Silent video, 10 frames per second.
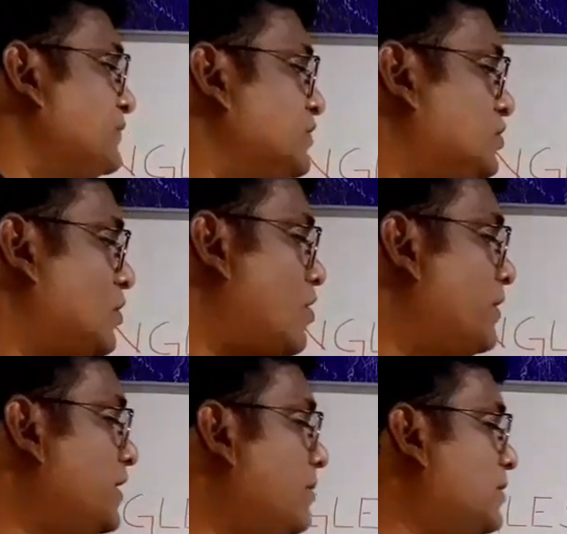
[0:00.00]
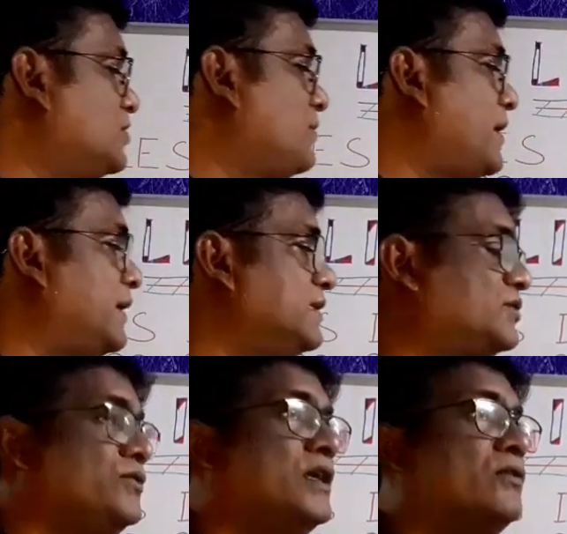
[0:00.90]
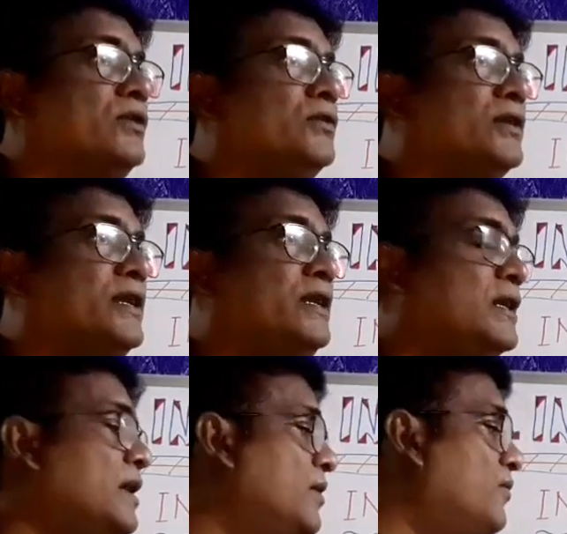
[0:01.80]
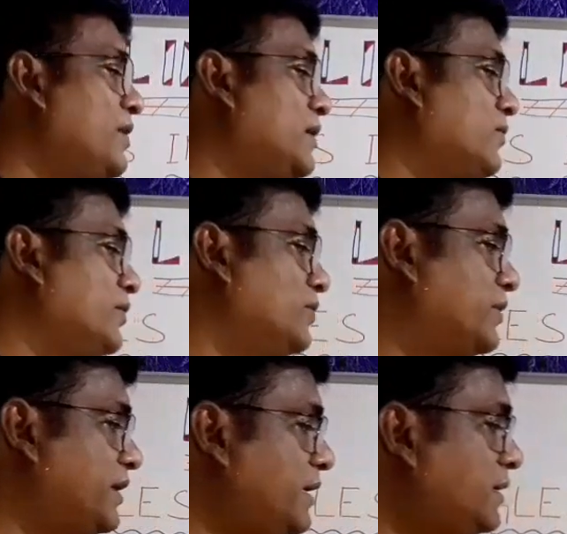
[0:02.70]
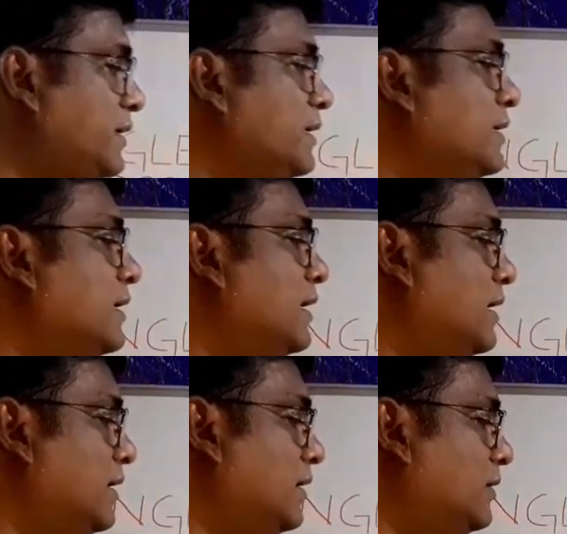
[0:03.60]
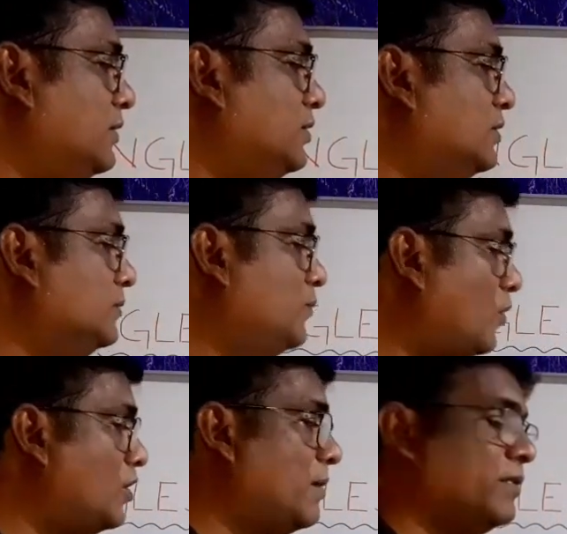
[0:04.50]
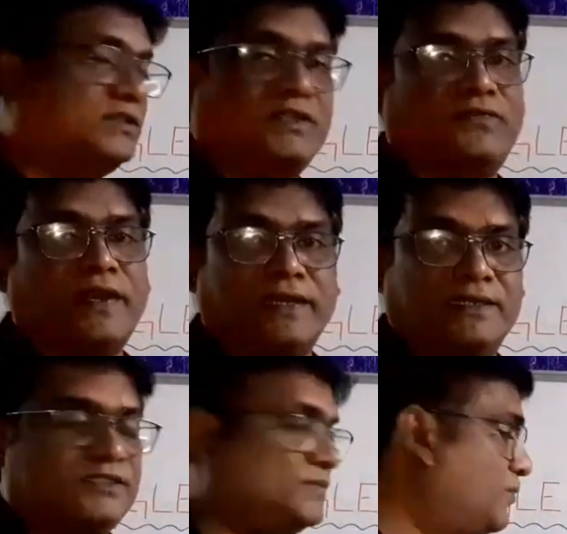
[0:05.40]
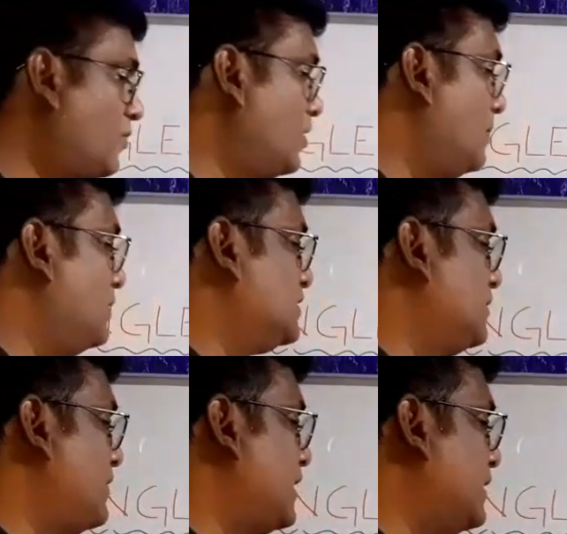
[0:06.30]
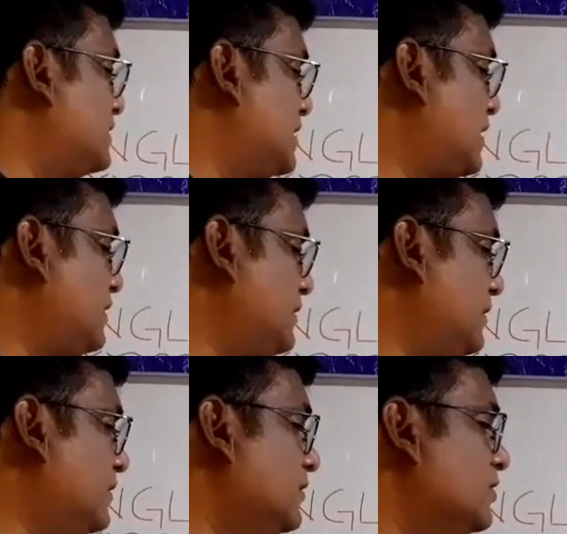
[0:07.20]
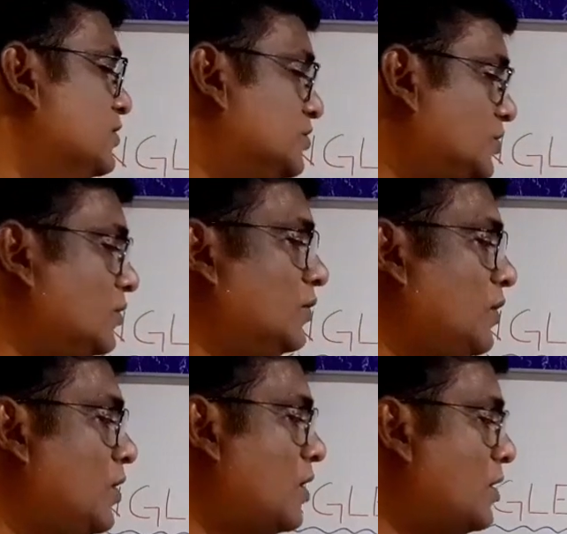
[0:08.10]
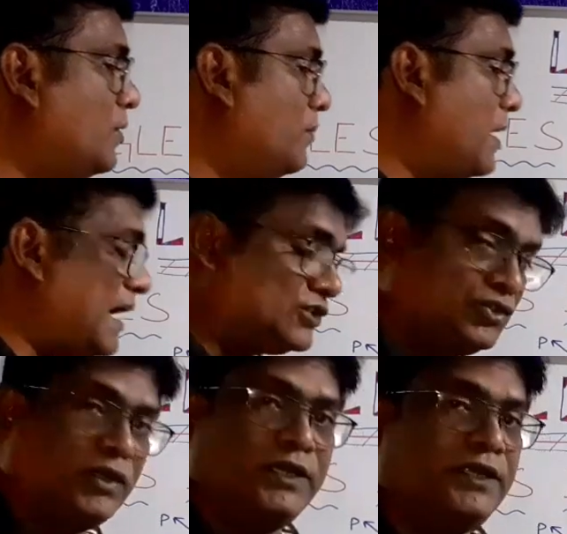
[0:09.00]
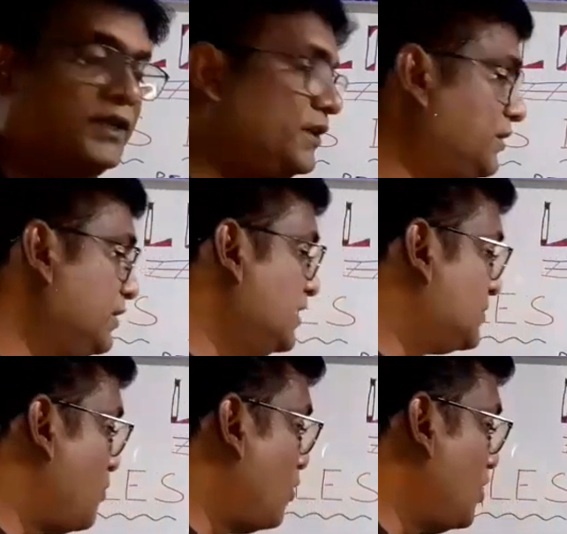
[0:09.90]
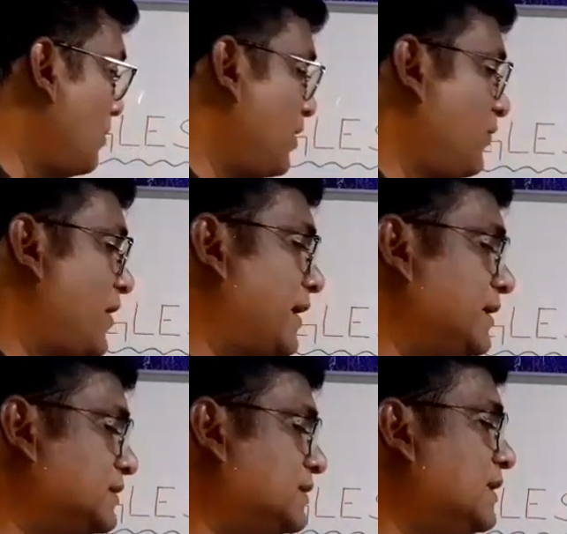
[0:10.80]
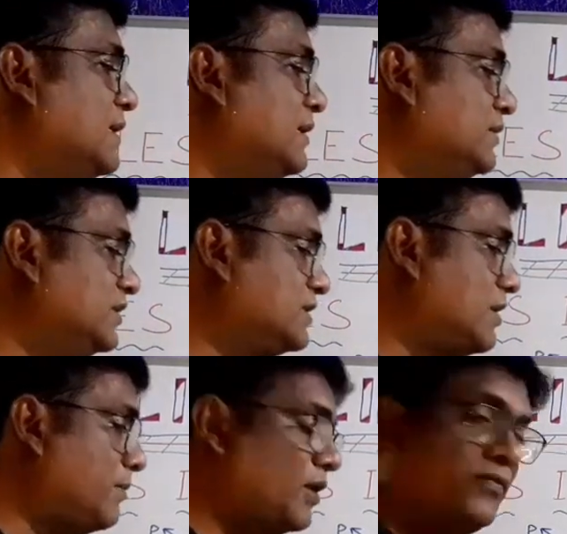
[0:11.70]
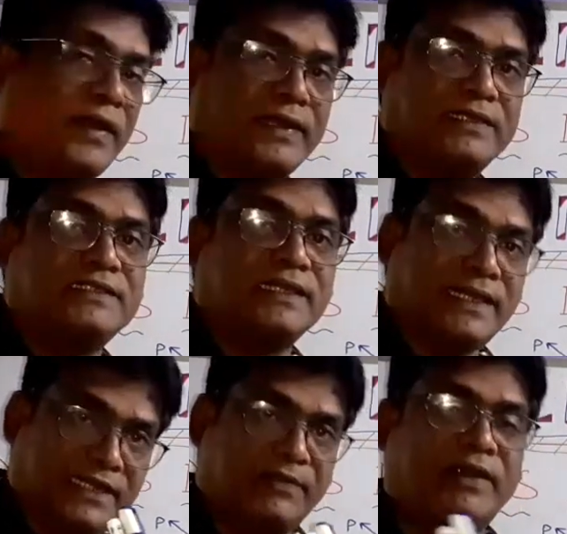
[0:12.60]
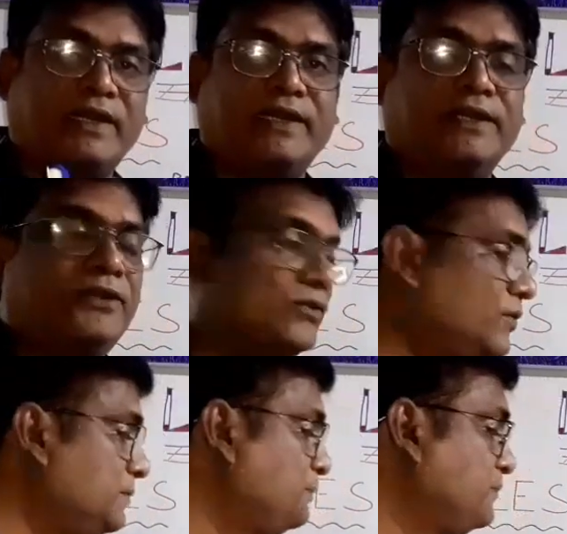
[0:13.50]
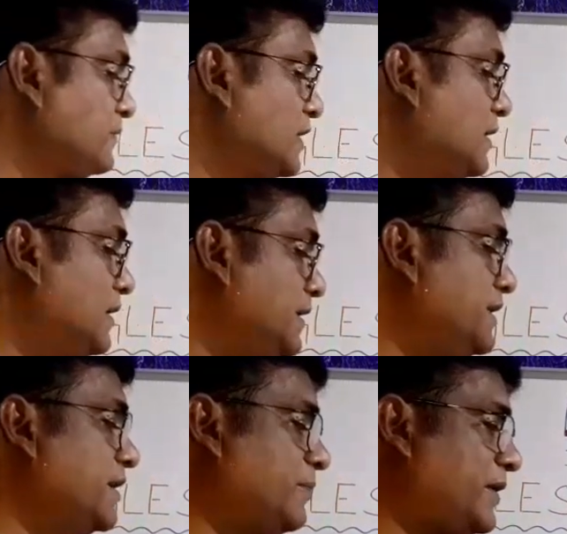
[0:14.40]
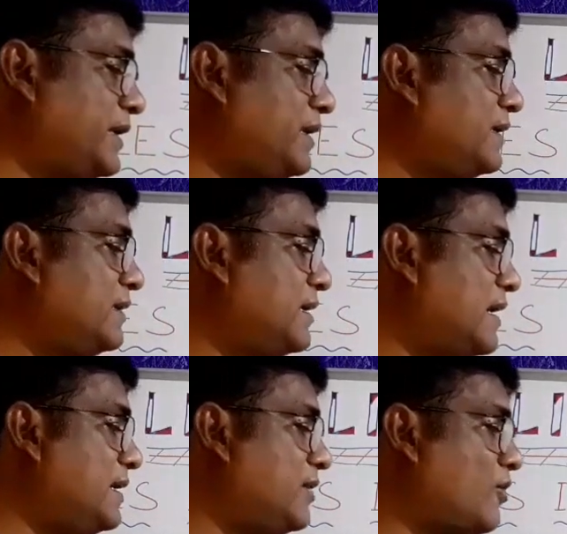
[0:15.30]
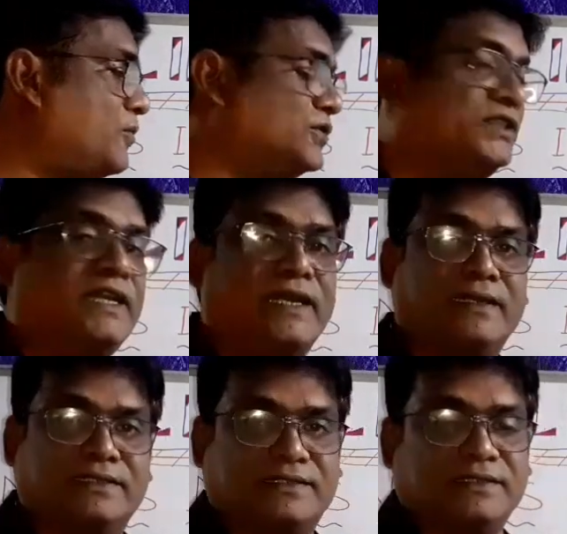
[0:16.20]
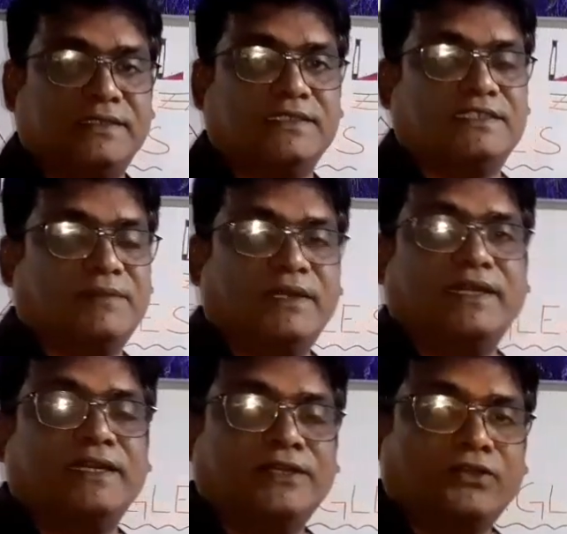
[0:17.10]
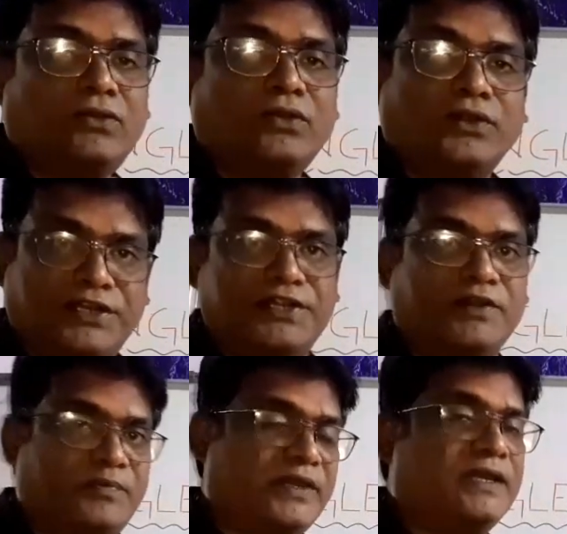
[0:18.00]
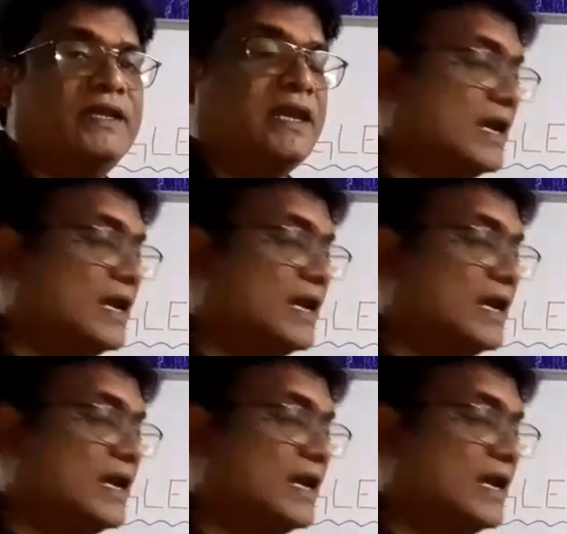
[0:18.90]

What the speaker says: So how many numbers of angles we are going to create? We are going to create 4 numbers of angles. 4 numbers of angles are here. So actually in this 4 number of angles, this number of angles again divided into linear pair and opposite angles. It is divided into linear pair.